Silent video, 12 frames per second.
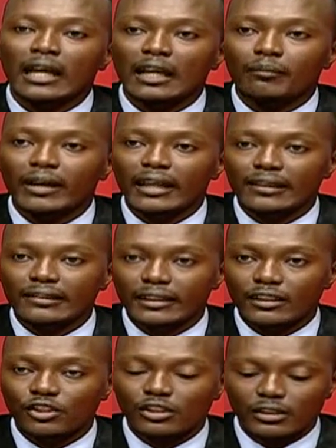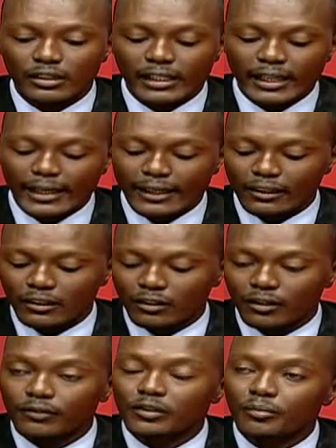and by extension, their
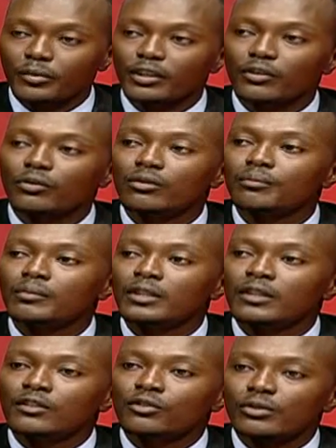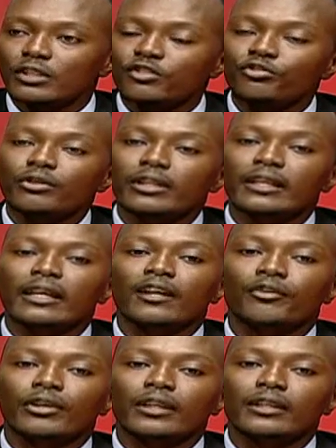island of Tobago. So these training
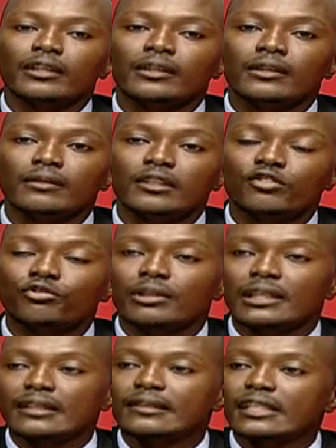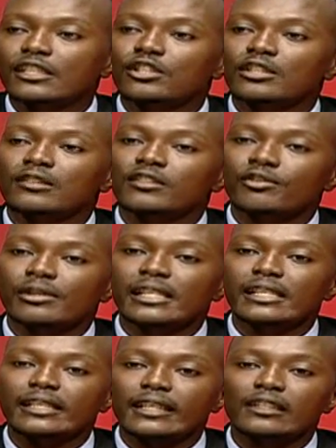sessions are
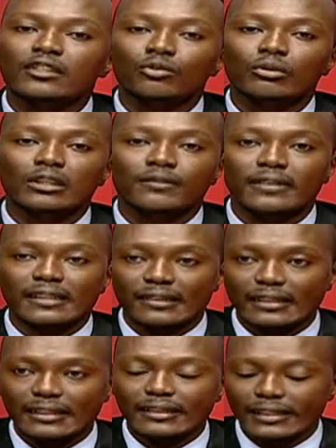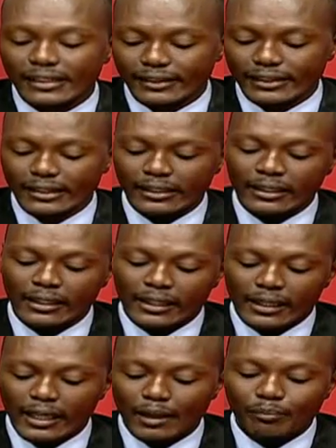really geared towards facilitating
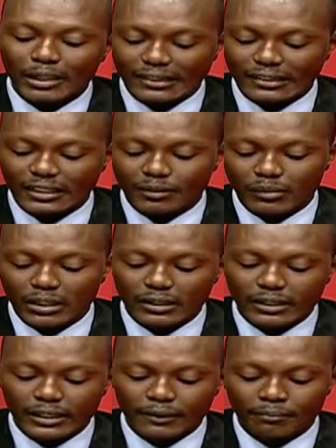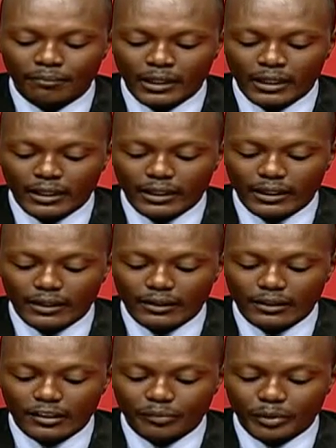capacity building in
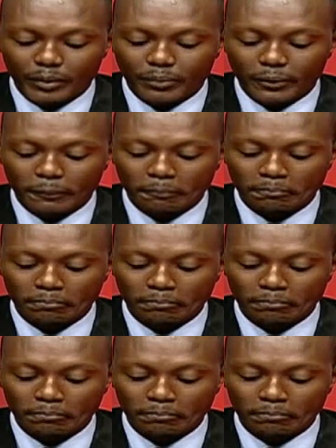these people.